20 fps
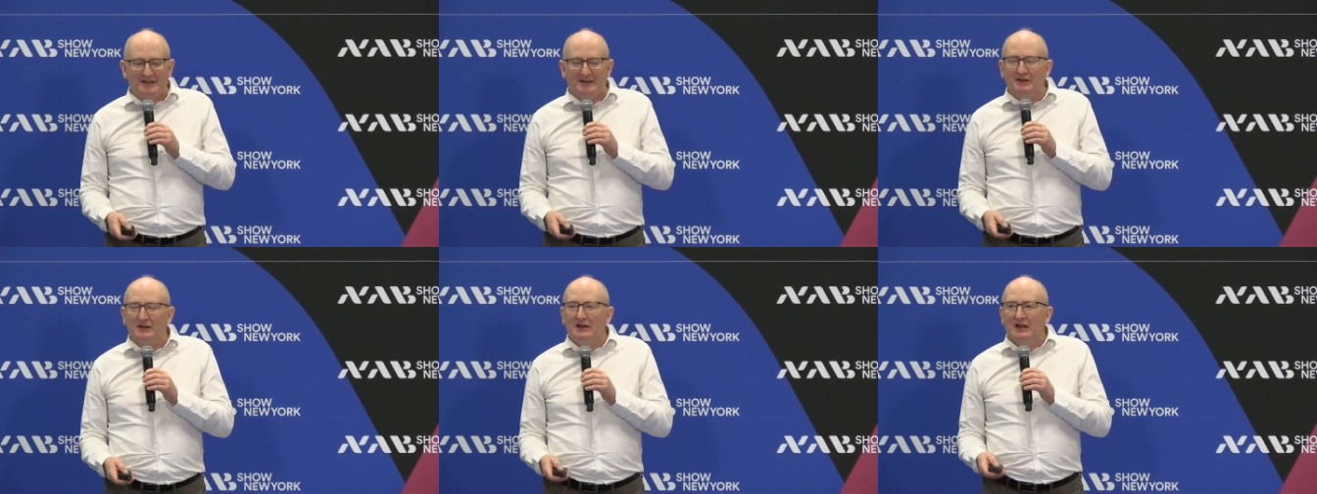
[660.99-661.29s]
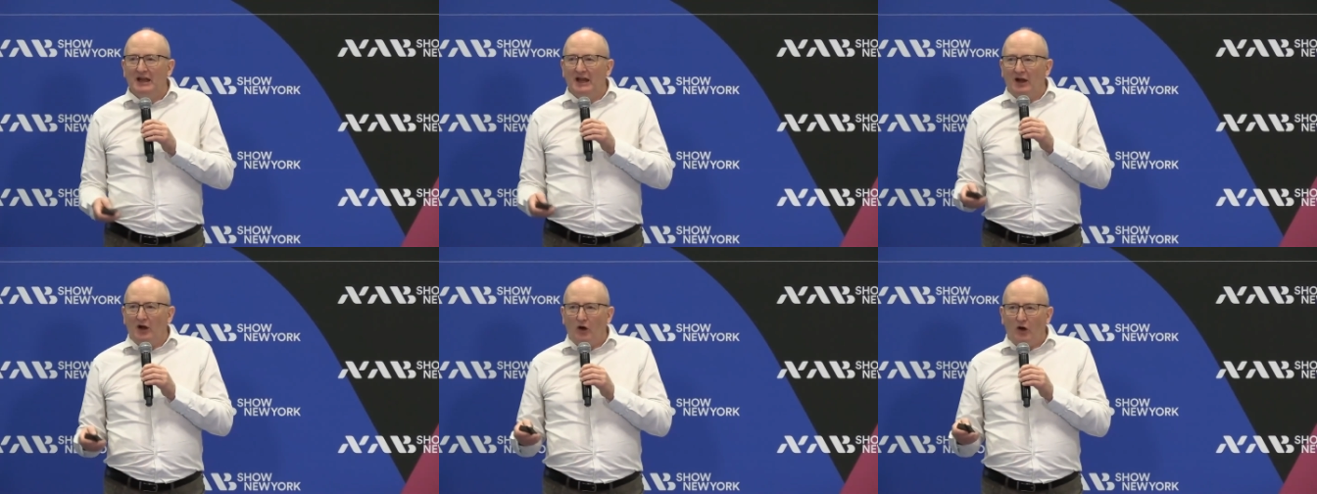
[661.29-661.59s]
And
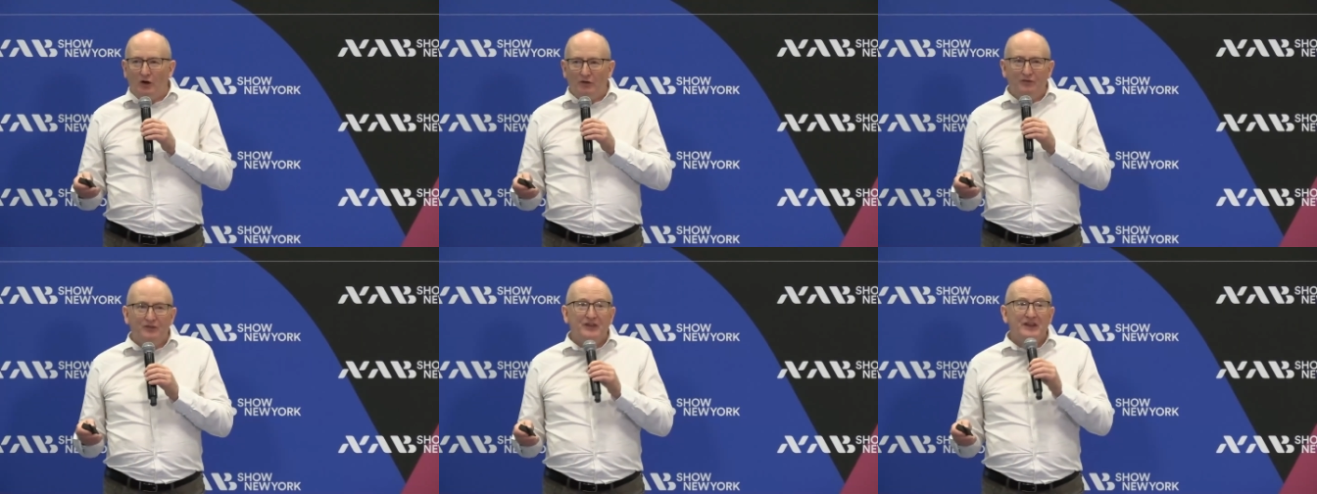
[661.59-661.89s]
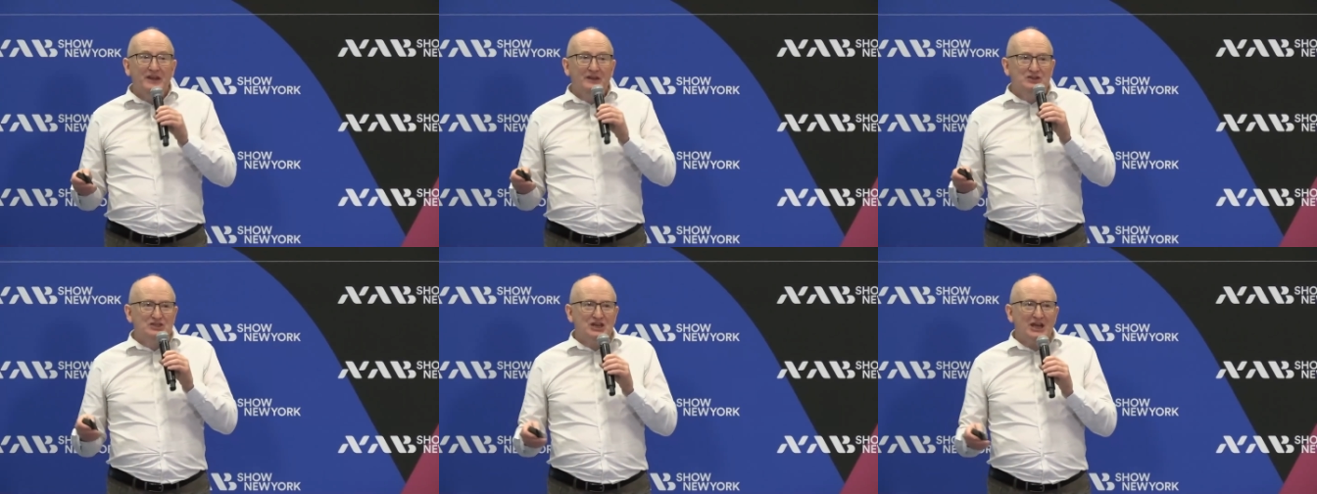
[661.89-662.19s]
of
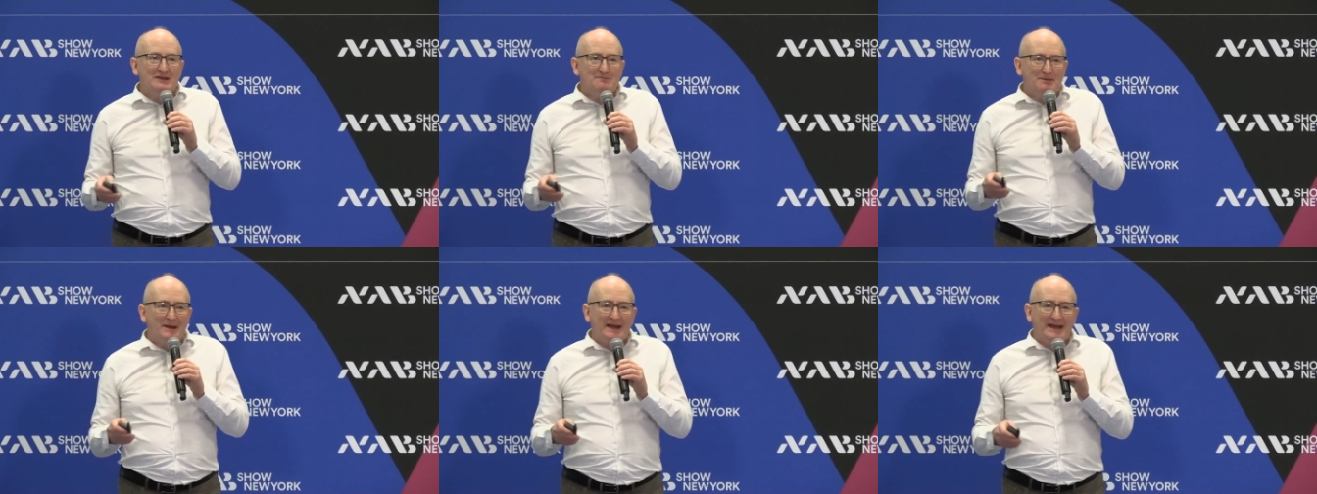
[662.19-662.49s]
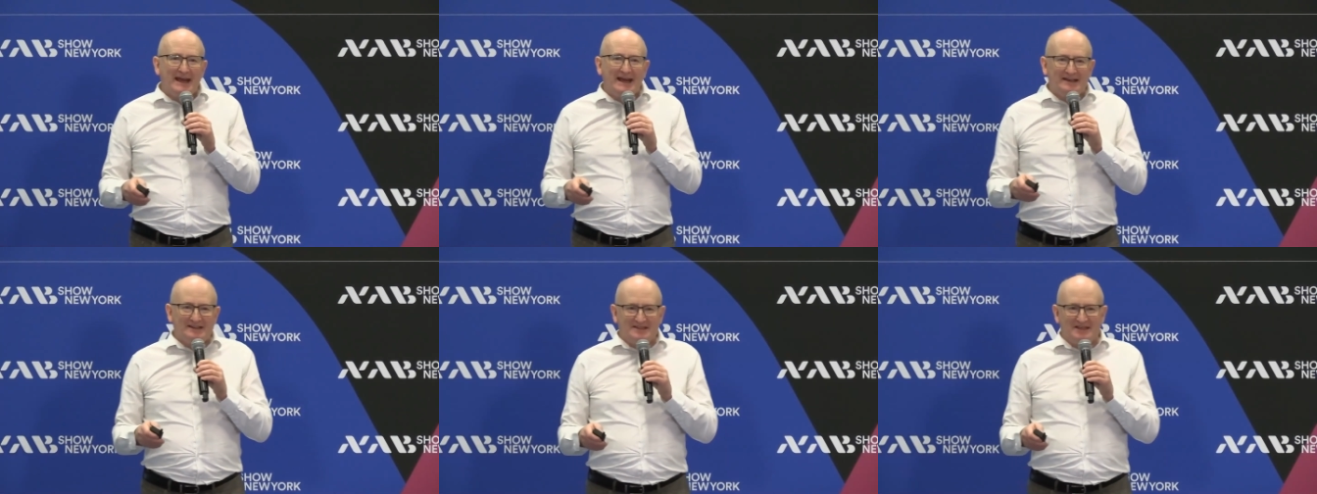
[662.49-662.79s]
the
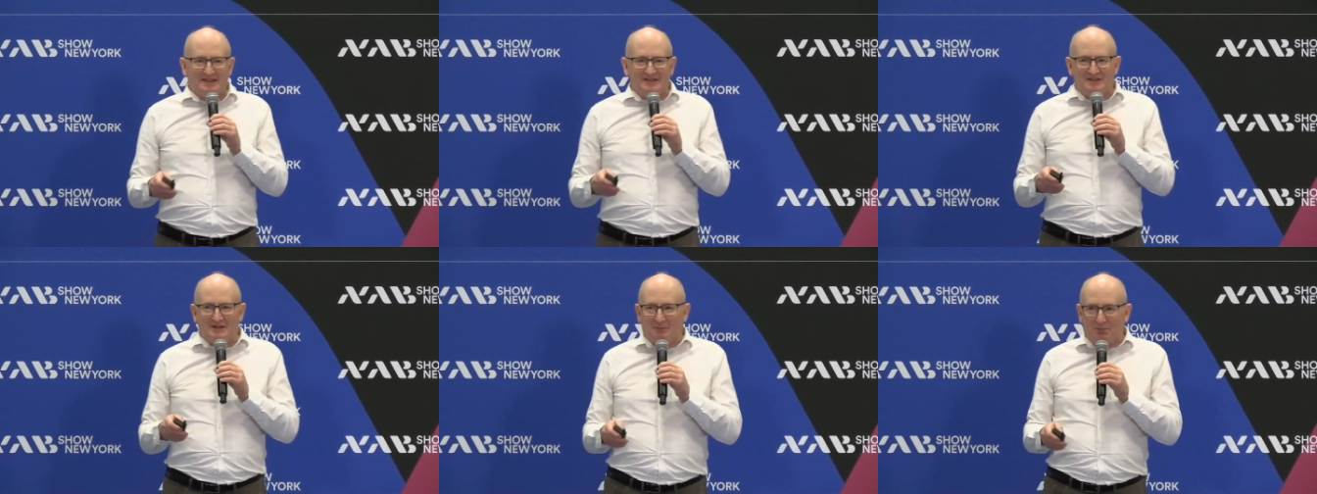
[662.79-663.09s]
JPEG XS